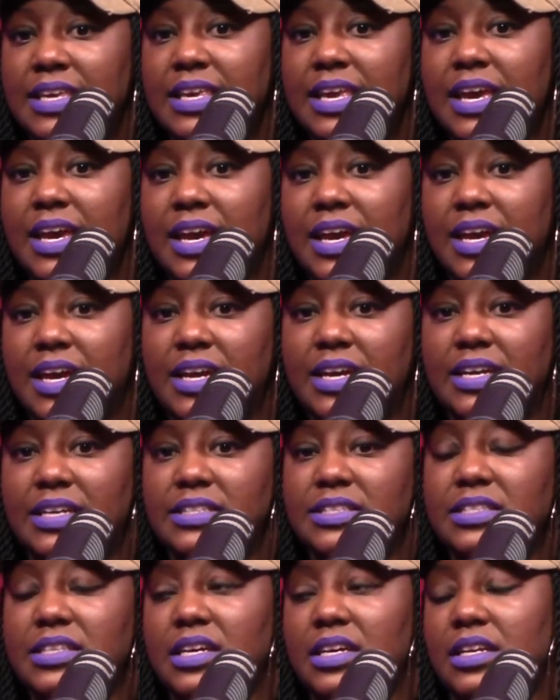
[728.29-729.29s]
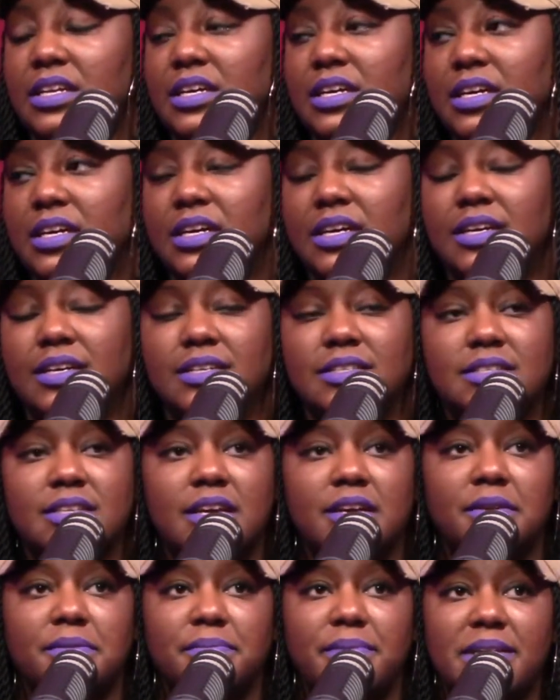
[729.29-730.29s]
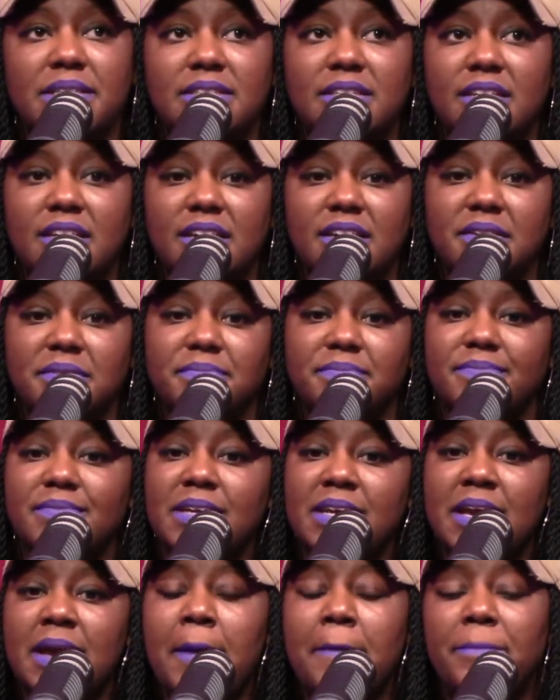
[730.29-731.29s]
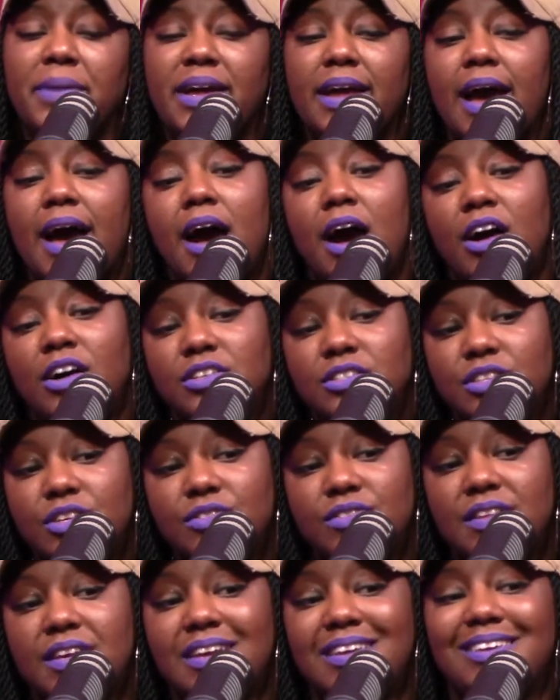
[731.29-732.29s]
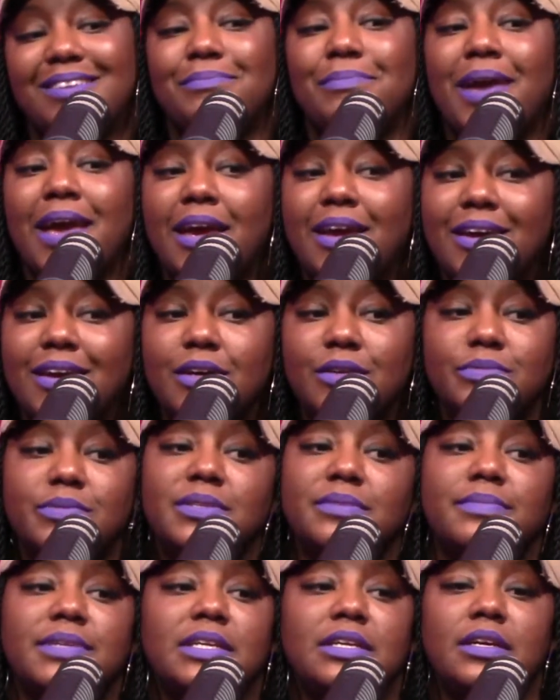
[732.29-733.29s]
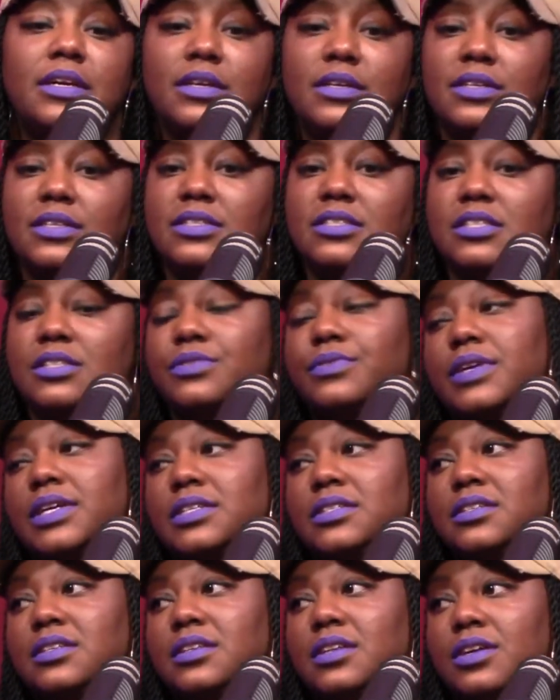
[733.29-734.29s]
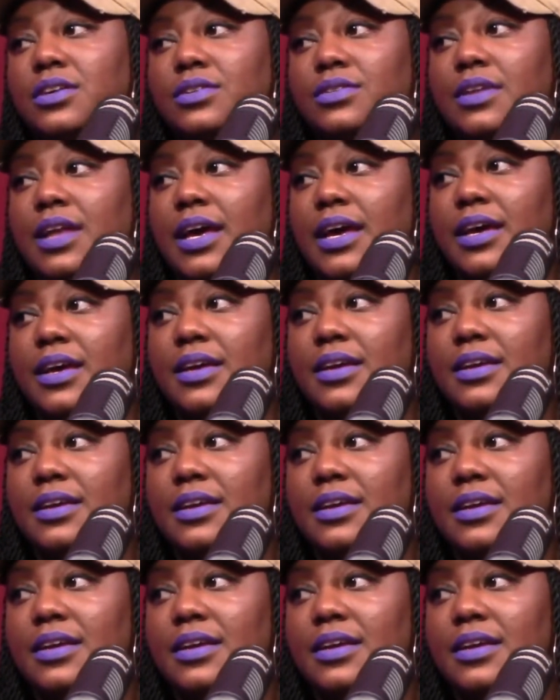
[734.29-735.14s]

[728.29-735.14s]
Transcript: Yeah, it's gonna mess it up. But I also think it may help some of the younger generation though, like